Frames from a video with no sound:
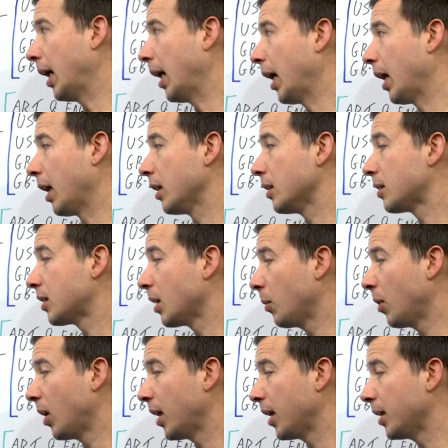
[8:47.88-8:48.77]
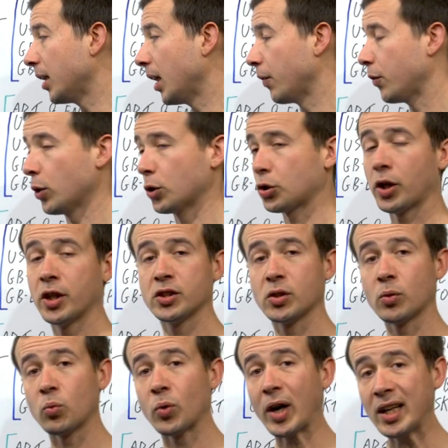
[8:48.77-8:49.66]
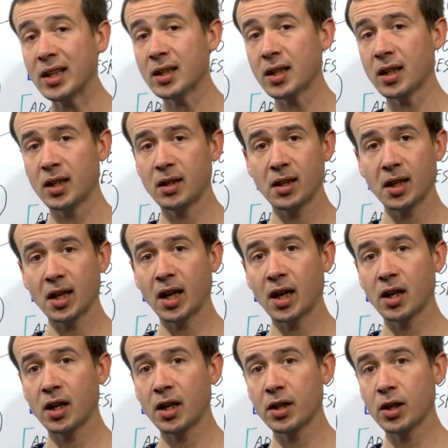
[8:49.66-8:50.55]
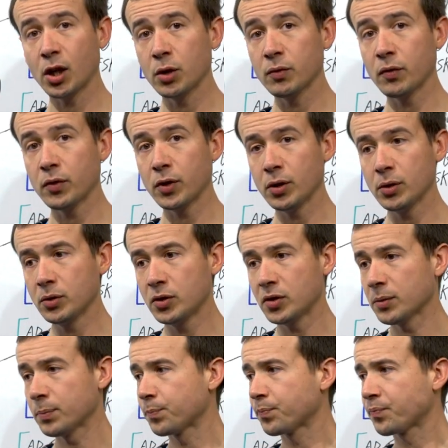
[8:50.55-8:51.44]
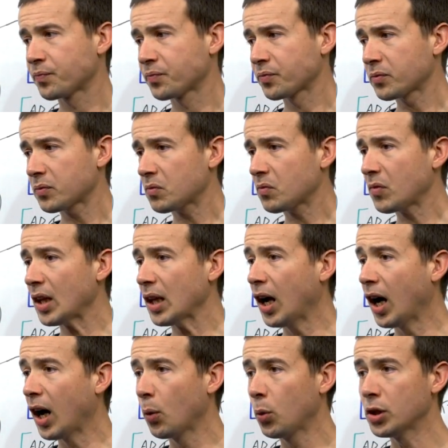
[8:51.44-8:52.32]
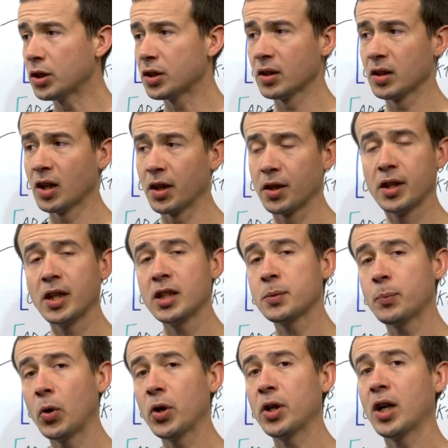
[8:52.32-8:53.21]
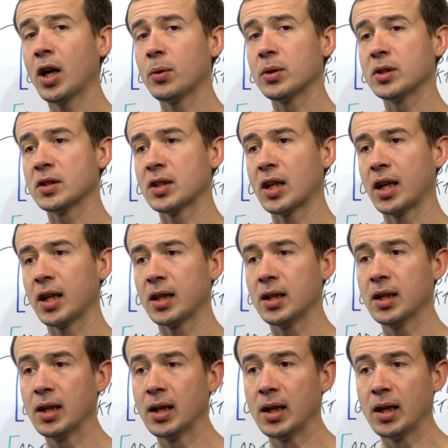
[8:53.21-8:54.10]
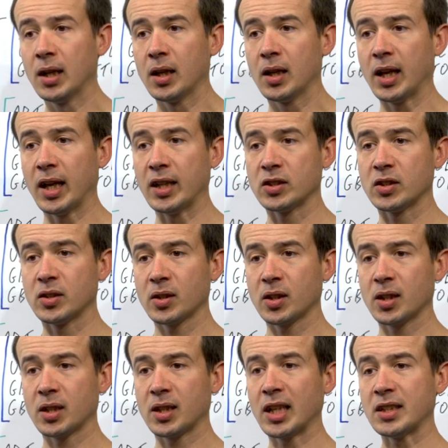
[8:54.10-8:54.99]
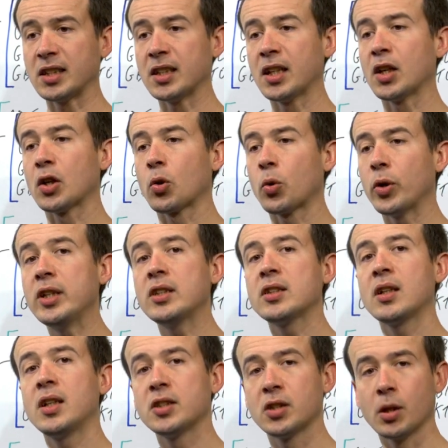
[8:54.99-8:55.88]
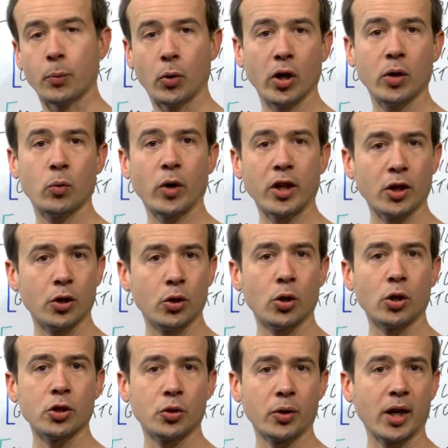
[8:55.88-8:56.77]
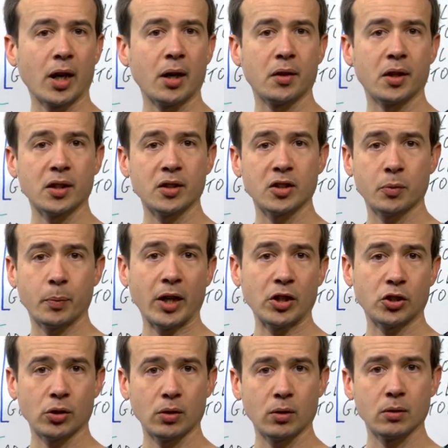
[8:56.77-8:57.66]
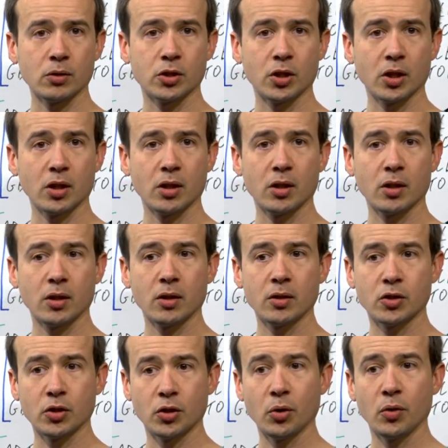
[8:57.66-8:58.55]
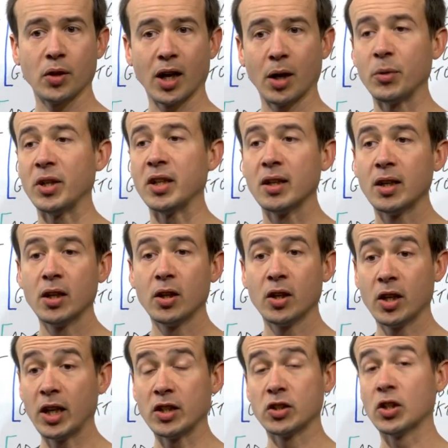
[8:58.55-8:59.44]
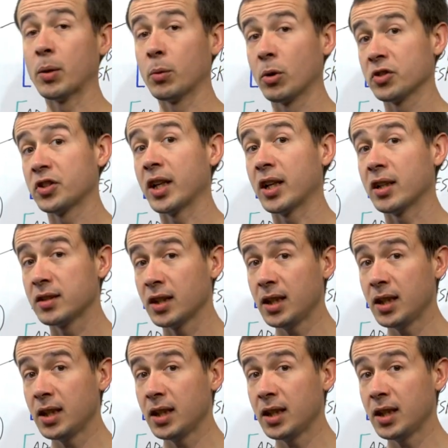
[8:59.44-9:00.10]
Uh, similarly, if you're trying to rank in the AI overviews, I would, at this point, I would say it's getting increasingly to the point where you're not doing anything special to, to do that. I mean, it, I'm not saying it's